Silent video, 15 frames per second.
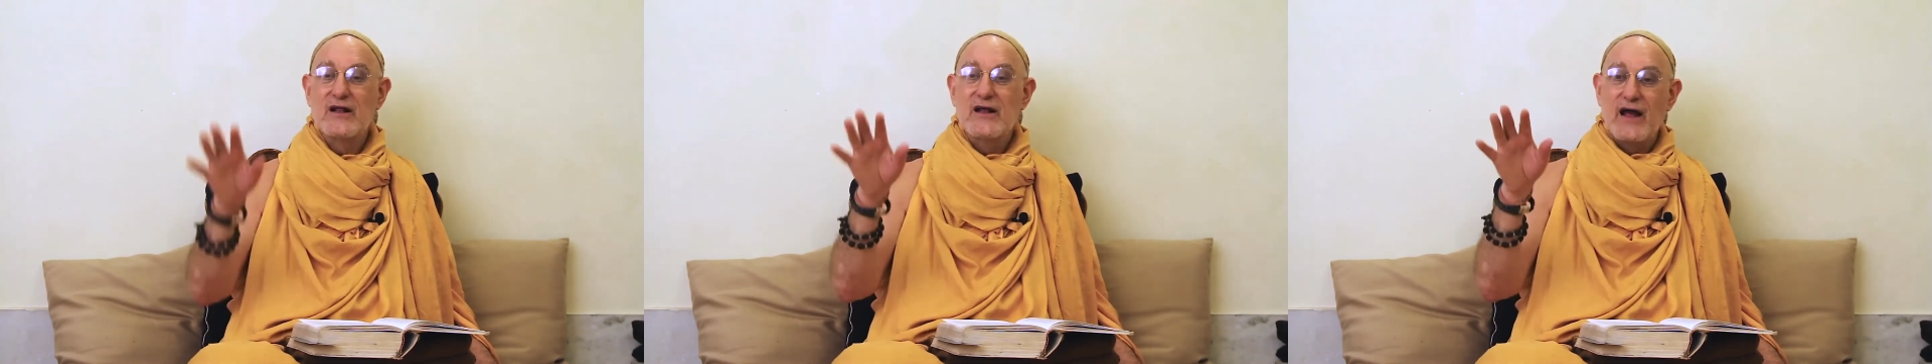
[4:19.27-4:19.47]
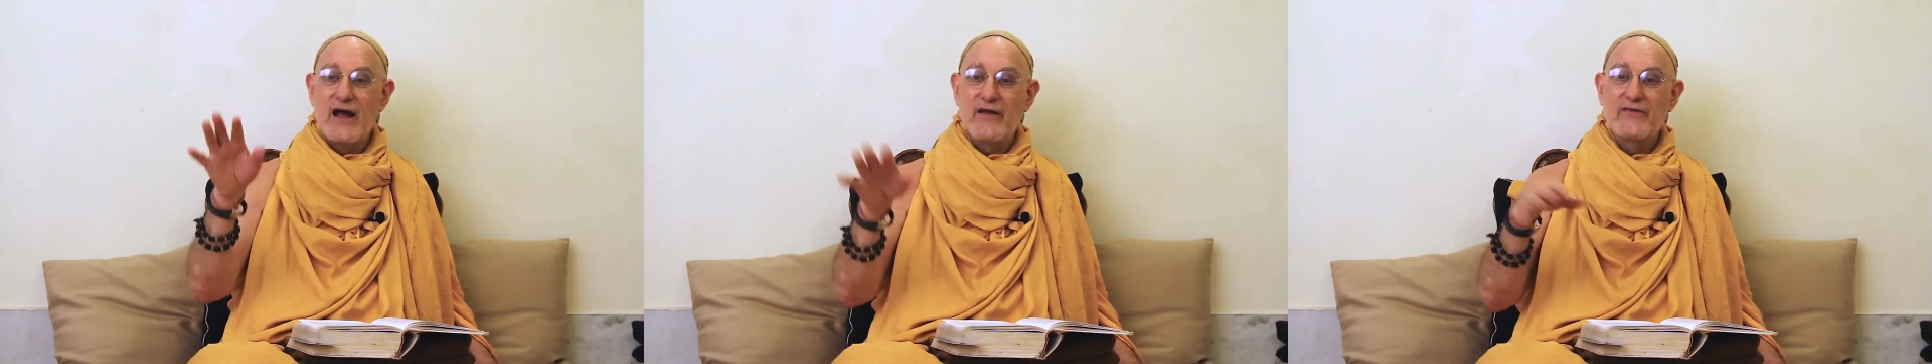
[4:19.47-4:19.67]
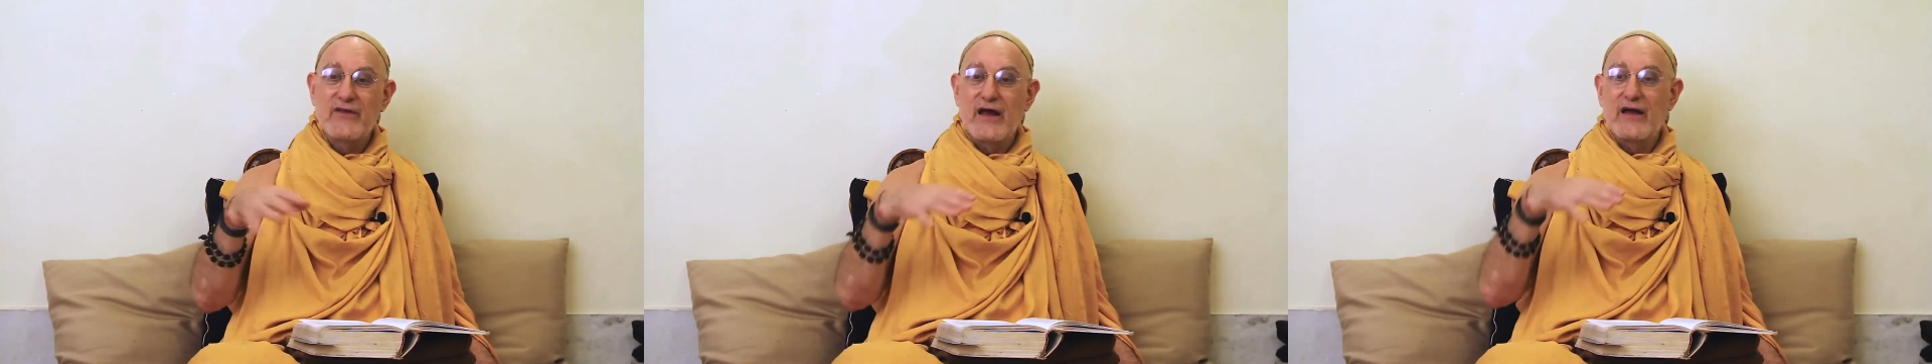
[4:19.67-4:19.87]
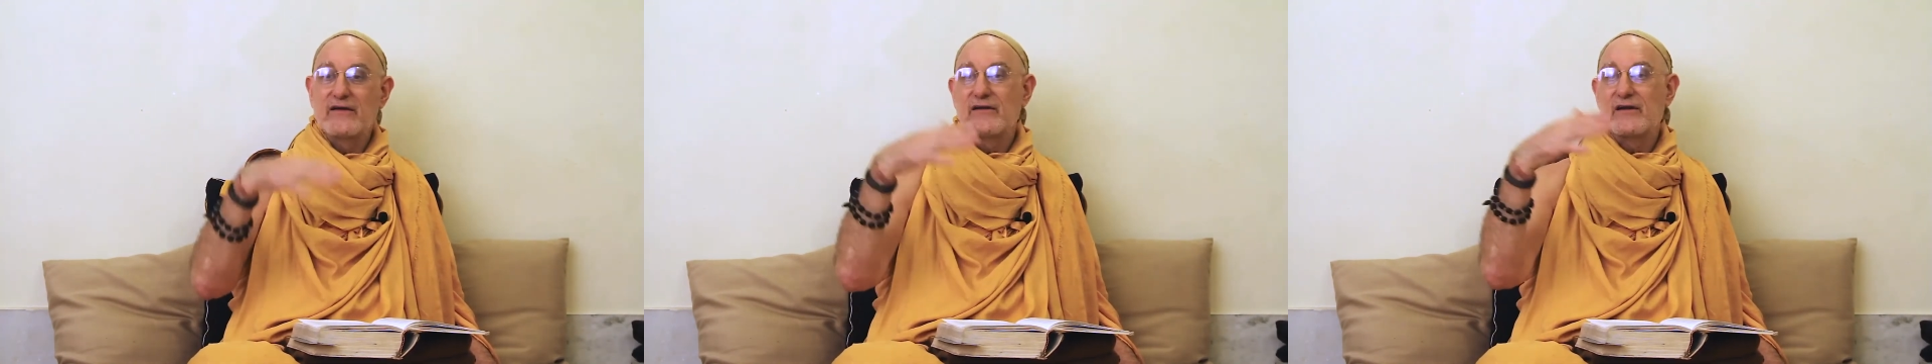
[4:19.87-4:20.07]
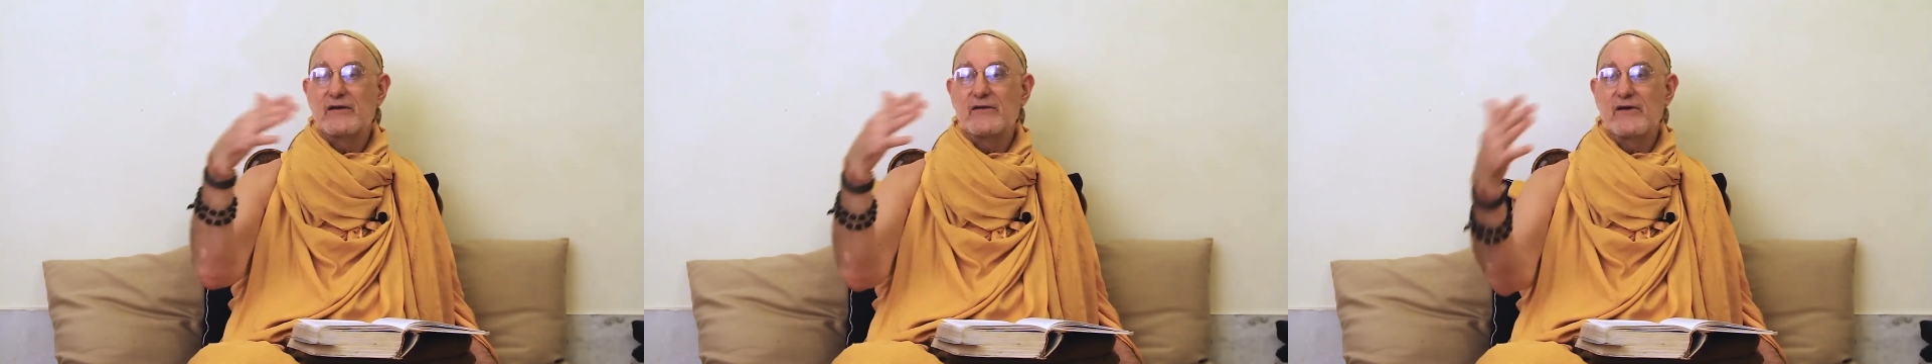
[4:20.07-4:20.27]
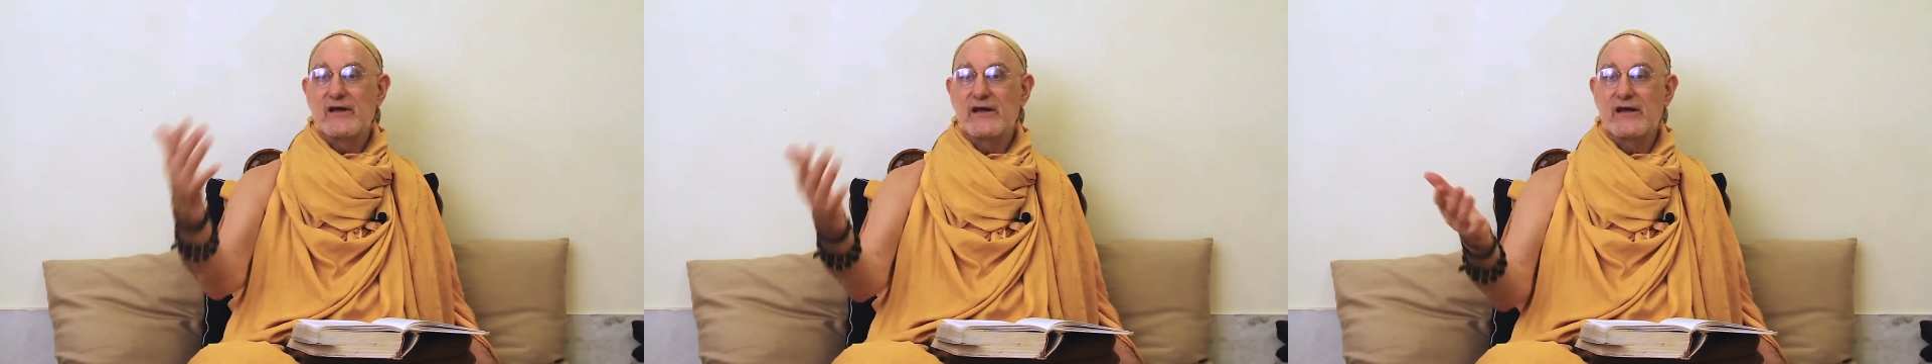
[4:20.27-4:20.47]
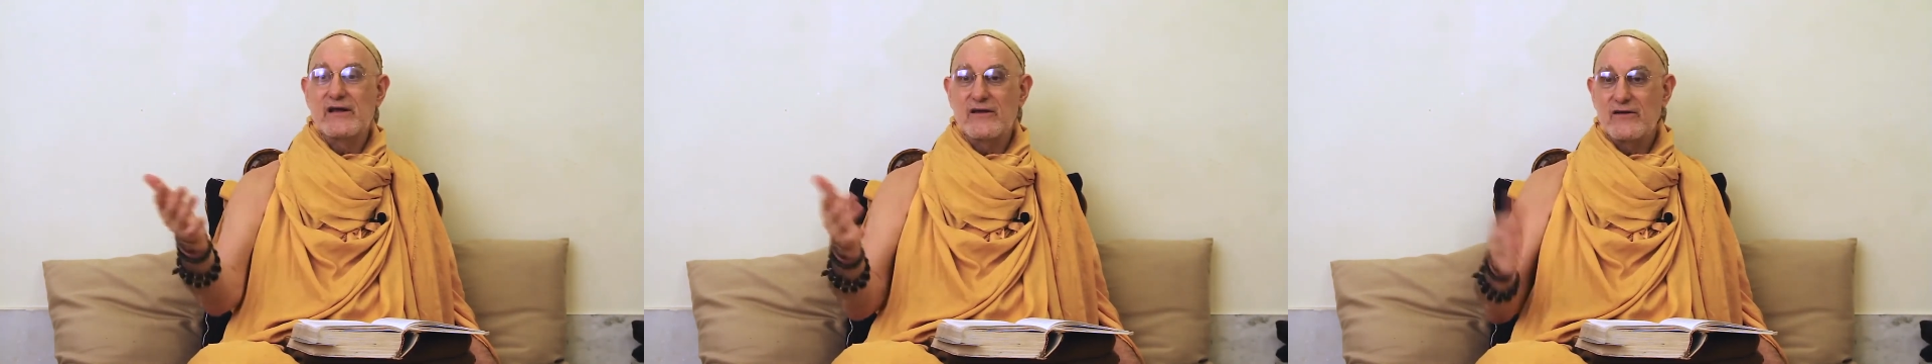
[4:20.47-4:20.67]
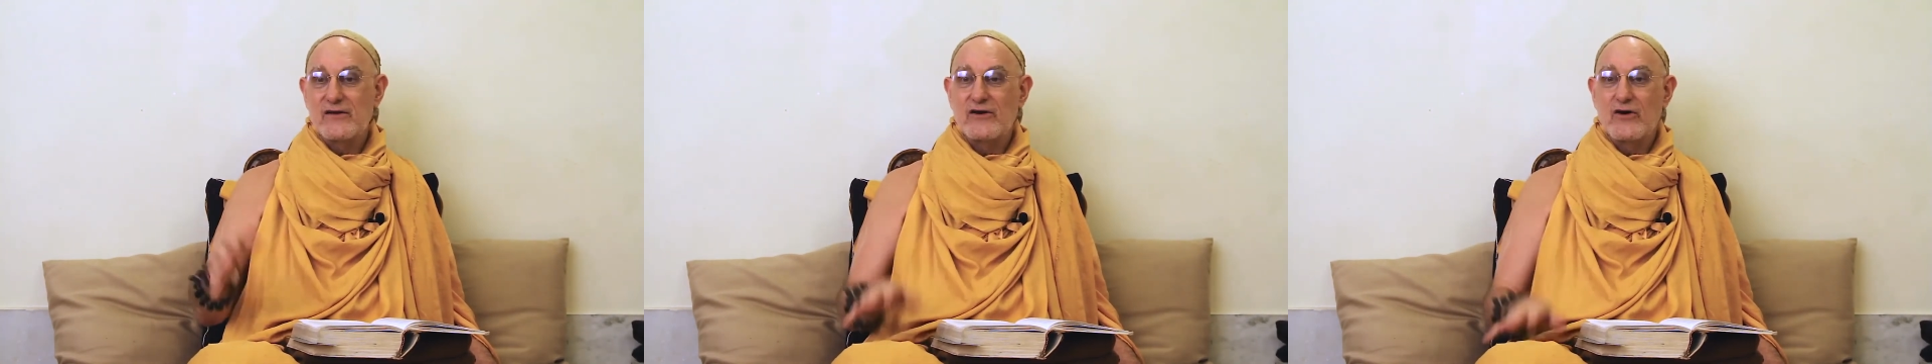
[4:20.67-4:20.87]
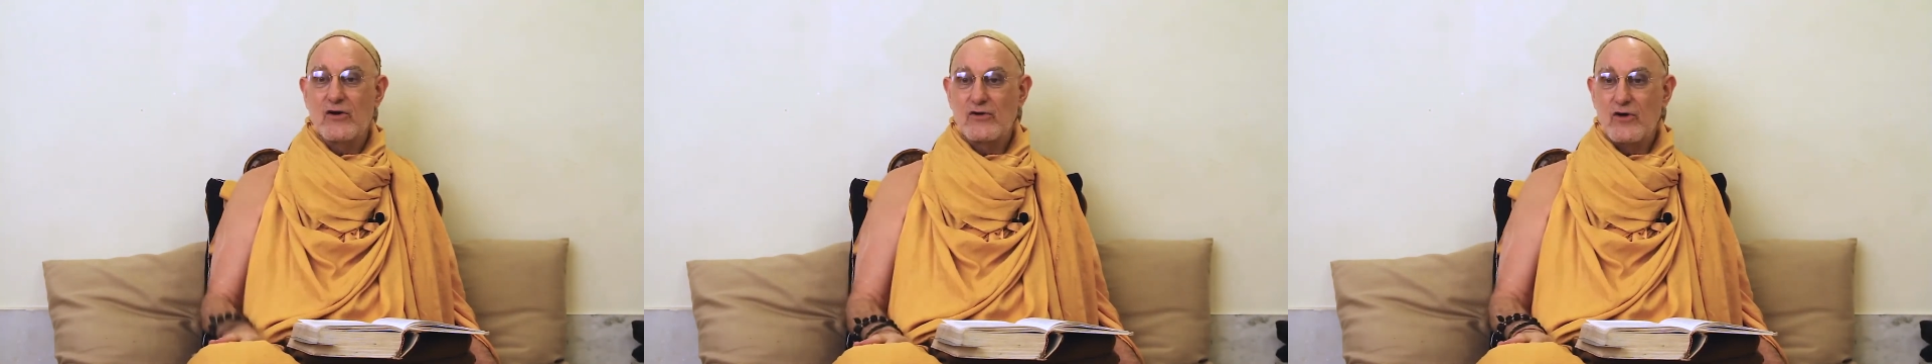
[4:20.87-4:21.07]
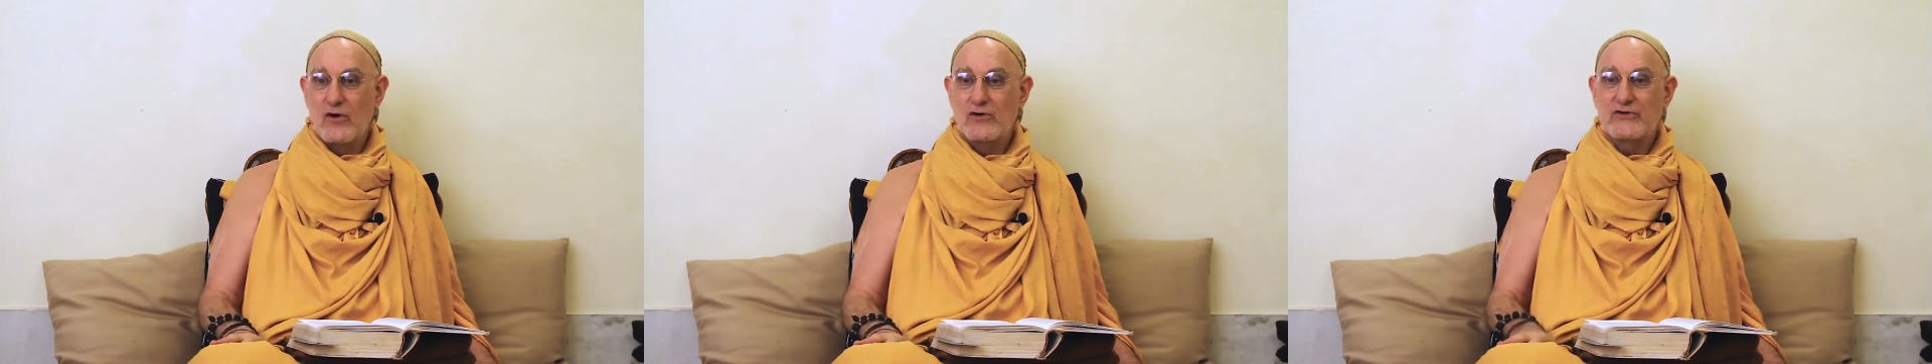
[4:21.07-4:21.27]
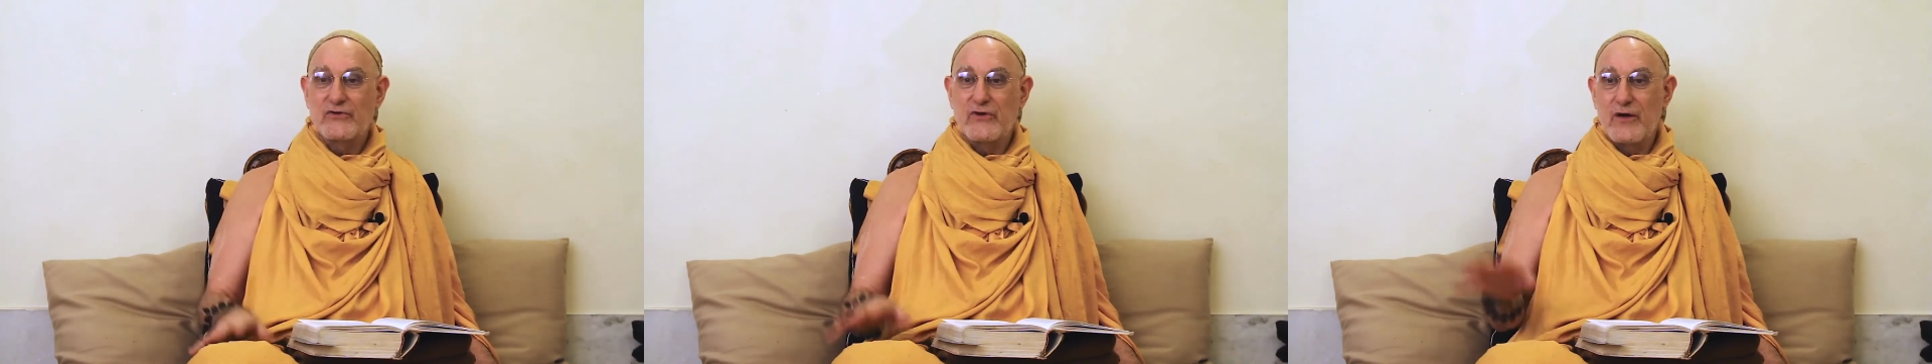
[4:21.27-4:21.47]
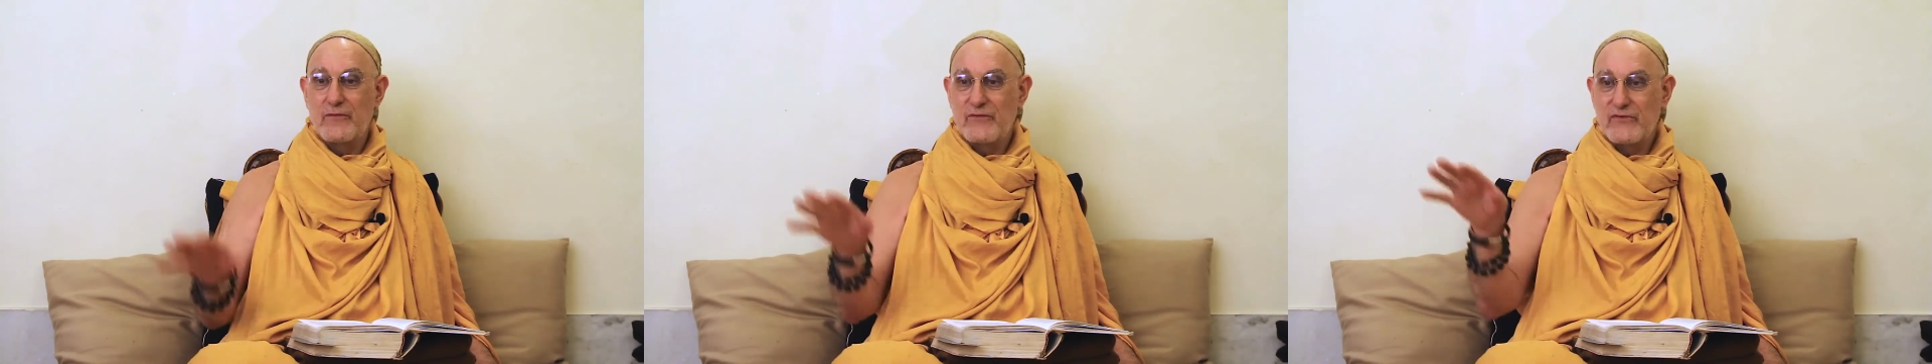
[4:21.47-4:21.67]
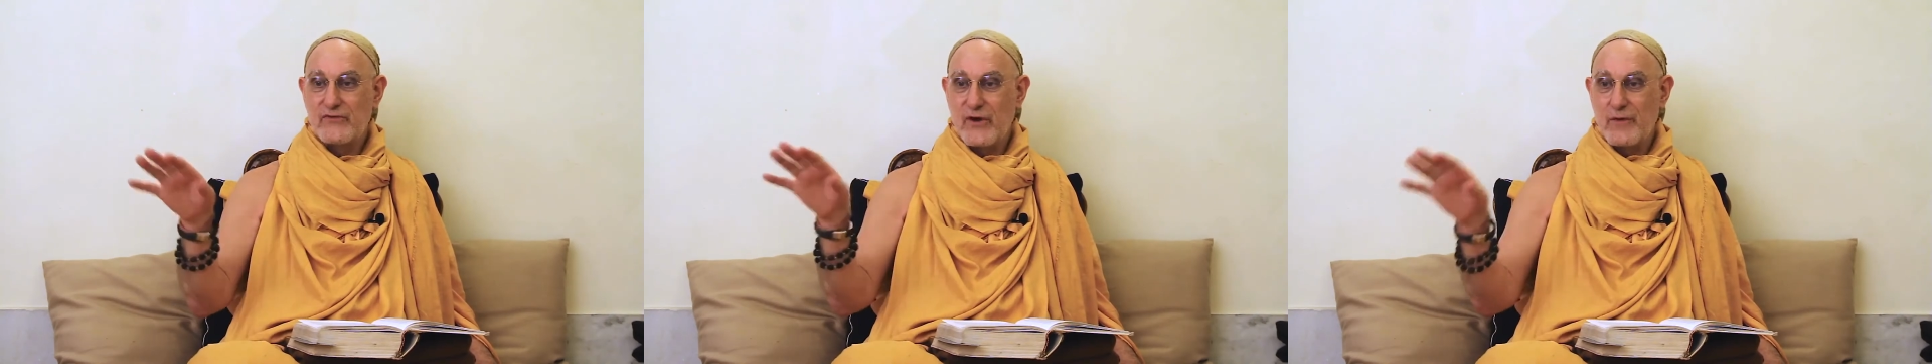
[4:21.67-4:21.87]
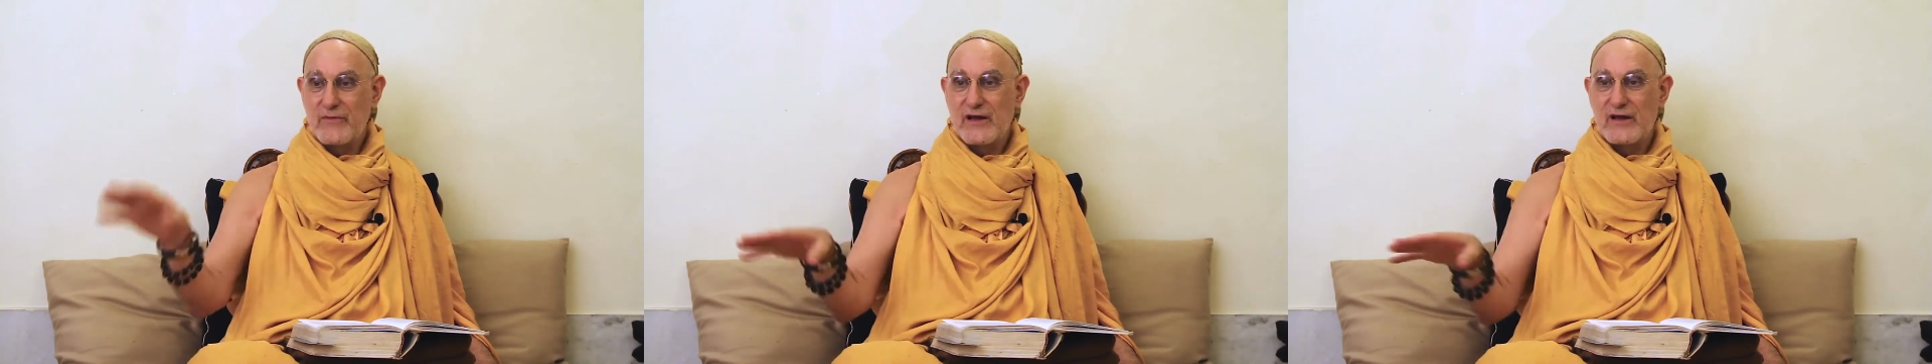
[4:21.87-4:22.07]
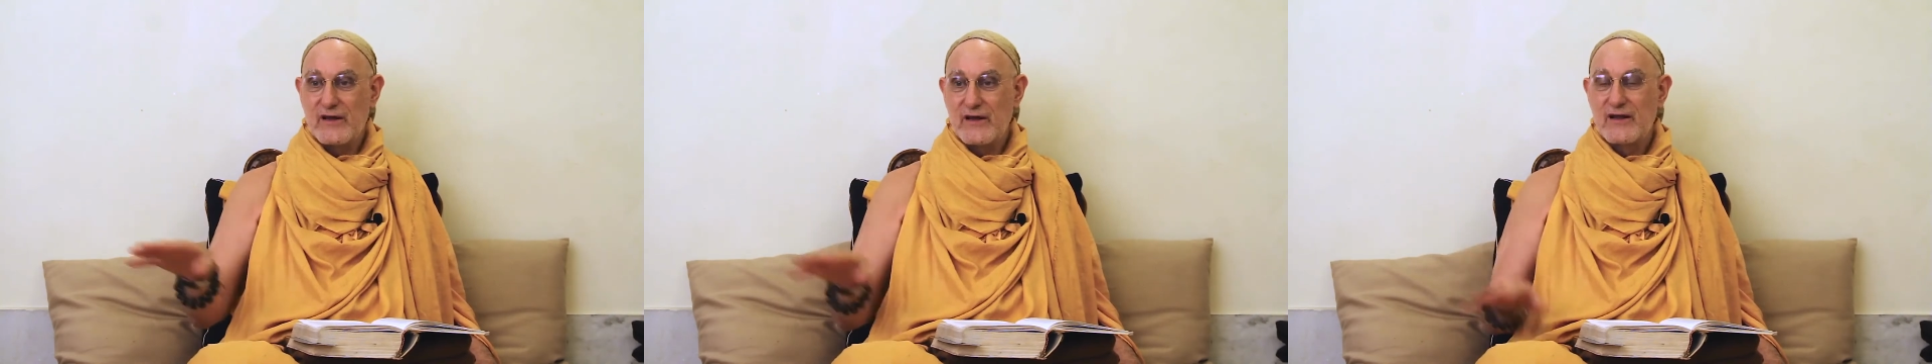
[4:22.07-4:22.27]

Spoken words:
and then he goes from the